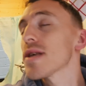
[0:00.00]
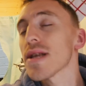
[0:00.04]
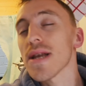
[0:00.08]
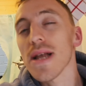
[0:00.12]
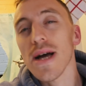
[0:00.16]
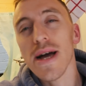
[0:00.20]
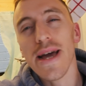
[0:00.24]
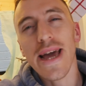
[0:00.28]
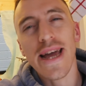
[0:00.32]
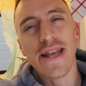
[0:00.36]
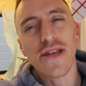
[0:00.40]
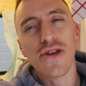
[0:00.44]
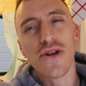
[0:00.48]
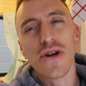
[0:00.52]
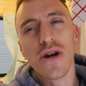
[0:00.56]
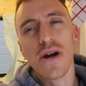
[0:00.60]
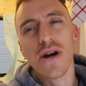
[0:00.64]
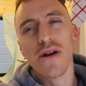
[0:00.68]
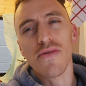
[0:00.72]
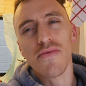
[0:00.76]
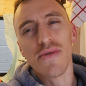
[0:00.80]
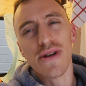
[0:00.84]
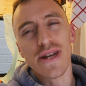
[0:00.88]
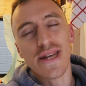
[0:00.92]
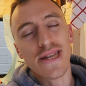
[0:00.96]
the light and you
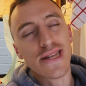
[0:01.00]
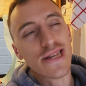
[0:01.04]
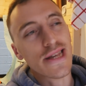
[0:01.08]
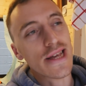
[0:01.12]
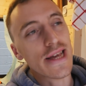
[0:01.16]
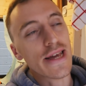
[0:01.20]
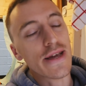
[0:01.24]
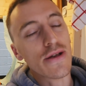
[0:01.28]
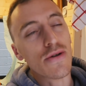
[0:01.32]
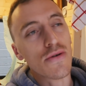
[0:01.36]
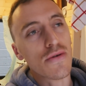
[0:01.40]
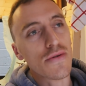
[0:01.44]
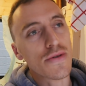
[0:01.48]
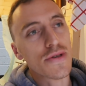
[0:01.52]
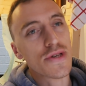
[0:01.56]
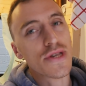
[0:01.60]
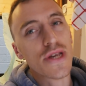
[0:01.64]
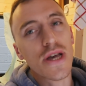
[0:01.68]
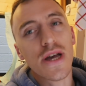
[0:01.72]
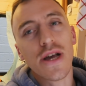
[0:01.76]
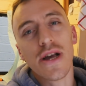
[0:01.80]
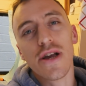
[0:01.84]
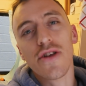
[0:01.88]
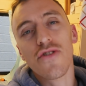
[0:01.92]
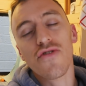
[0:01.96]
can't really see all the
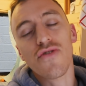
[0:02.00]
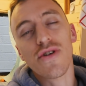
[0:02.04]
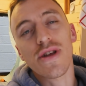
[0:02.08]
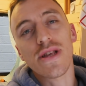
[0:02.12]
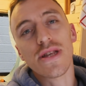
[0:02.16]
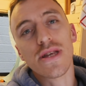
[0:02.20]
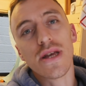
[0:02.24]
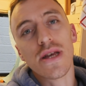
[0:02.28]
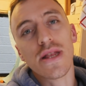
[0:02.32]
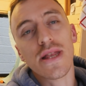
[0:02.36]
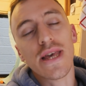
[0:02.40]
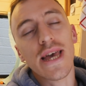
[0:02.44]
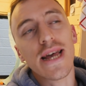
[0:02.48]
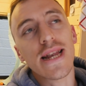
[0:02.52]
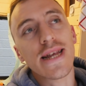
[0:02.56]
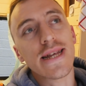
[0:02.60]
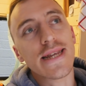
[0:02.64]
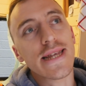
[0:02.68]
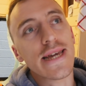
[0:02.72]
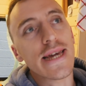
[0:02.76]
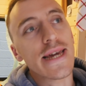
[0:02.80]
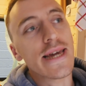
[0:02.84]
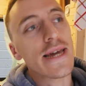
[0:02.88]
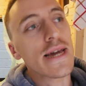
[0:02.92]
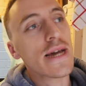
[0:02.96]
circuitry inside the
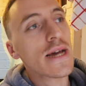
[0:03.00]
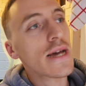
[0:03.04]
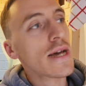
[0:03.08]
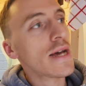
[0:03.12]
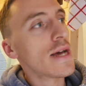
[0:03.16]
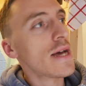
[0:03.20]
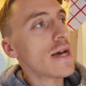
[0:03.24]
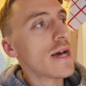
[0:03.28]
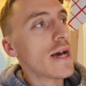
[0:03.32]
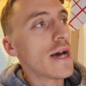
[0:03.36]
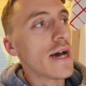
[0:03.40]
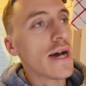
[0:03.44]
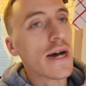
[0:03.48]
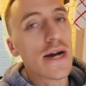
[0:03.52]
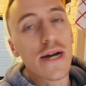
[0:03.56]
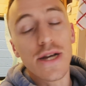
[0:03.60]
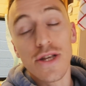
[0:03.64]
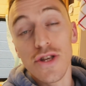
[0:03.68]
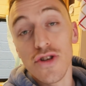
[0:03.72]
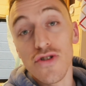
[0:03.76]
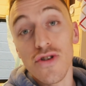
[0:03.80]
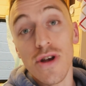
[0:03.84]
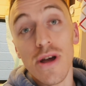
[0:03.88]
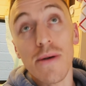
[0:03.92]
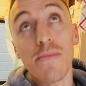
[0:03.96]
LED
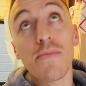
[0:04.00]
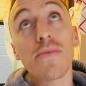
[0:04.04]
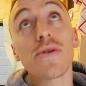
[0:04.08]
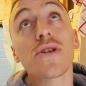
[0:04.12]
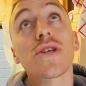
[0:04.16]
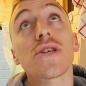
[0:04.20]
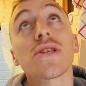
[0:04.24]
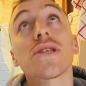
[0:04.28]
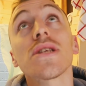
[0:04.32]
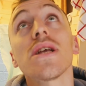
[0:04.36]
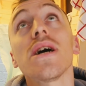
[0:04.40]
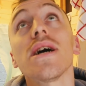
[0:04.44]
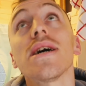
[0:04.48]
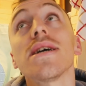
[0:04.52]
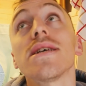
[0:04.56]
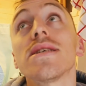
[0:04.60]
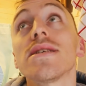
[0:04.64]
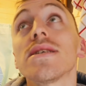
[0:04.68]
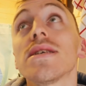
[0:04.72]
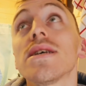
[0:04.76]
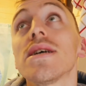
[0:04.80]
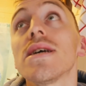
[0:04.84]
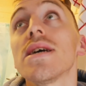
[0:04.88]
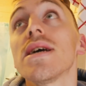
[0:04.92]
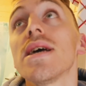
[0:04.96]
strip, which is nice.